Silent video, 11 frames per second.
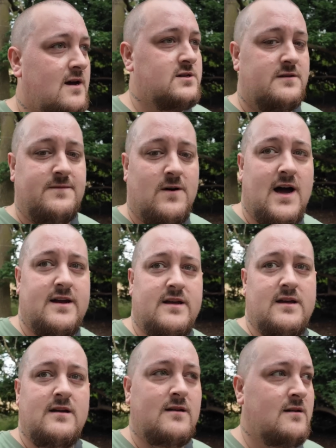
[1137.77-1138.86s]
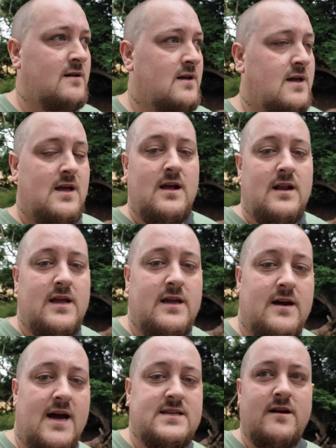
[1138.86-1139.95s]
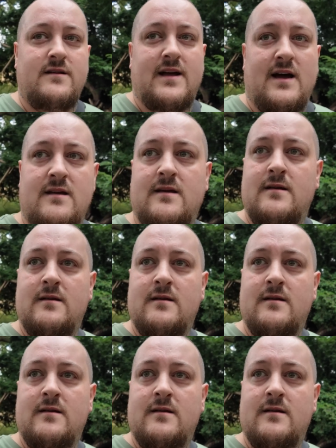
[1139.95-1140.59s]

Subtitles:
I just thought I'd let you guys know that.